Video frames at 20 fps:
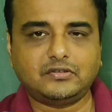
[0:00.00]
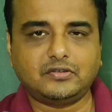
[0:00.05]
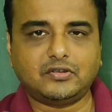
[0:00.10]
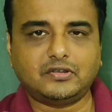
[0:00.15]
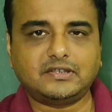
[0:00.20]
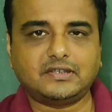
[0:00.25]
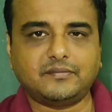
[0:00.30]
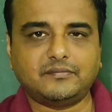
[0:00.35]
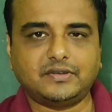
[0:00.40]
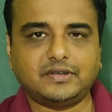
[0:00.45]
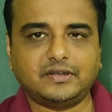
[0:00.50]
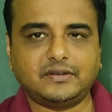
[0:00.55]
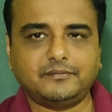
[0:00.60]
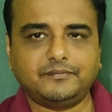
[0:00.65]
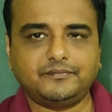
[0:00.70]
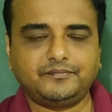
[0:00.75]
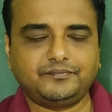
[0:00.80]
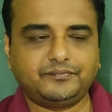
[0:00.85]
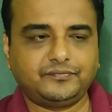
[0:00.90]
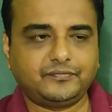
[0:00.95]
not something
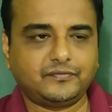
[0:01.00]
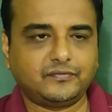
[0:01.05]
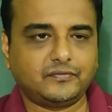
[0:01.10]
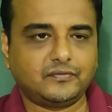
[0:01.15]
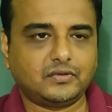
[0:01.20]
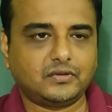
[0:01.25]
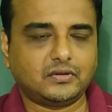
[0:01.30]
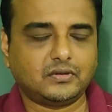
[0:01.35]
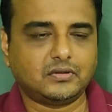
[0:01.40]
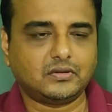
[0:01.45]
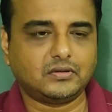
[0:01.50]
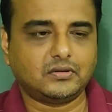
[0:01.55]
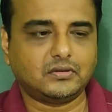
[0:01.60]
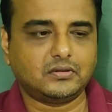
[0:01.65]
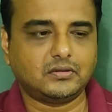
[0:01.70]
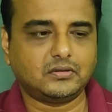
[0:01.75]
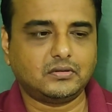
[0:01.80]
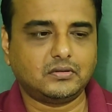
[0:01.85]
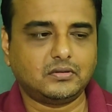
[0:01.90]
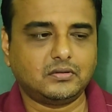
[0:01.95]

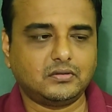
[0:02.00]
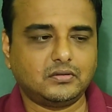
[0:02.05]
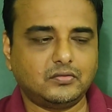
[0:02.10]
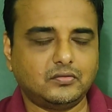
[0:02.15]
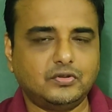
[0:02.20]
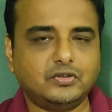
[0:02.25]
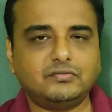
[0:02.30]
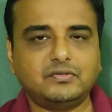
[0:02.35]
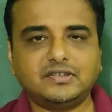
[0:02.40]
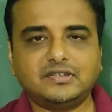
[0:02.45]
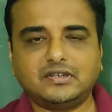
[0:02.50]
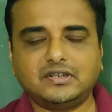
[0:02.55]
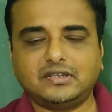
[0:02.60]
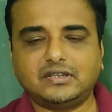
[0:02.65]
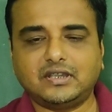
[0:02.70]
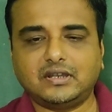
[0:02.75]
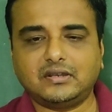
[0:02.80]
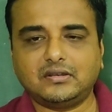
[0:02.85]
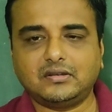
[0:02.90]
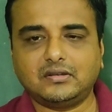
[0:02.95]
which was
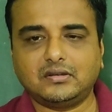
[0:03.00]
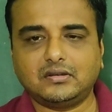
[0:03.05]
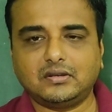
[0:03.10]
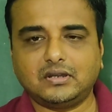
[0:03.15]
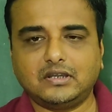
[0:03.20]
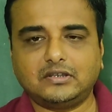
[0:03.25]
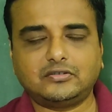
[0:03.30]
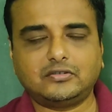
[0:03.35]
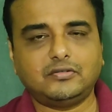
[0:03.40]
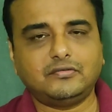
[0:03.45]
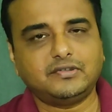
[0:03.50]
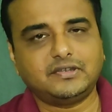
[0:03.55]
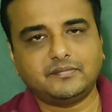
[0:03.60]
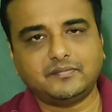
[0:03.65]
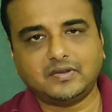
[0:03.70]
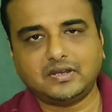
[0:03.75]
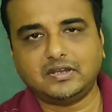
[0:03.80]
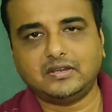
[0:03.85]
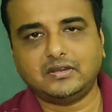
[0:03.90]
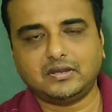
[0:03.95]
written
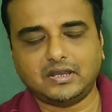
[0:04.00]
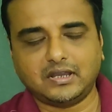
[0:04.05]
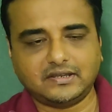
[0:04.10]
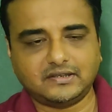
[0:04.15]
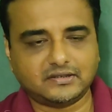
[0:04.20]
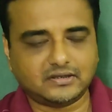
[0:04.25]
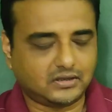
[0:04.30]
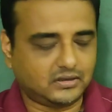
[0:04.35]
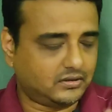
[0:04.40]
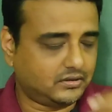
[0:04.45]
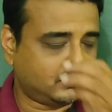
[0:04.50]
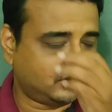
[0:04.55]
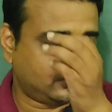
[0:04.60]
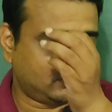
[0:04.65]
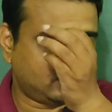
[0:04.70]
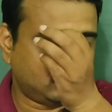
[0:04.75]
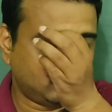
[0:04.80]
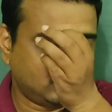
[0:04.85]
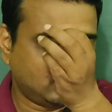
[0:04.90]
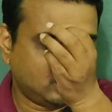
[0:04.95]
exclusively as
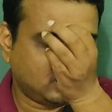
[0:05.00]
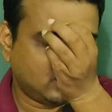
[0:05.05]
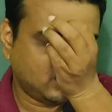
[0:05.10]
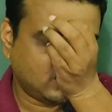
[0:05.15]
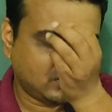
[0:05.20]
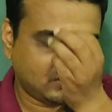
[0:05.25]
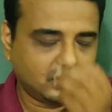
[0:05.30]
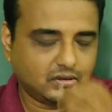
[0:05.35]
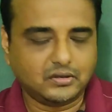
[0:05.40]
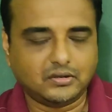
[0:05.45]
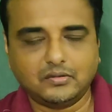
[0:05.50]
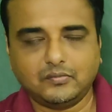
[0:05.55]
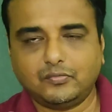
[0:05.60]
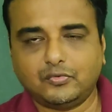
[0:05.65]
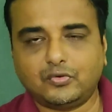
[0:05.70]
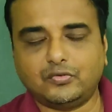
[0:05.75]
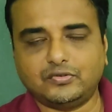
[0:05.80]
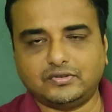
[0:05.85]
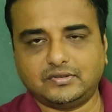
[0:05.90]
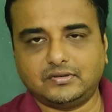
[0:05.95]

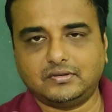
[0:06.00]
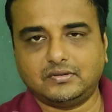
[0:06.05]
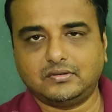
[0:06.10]
prose.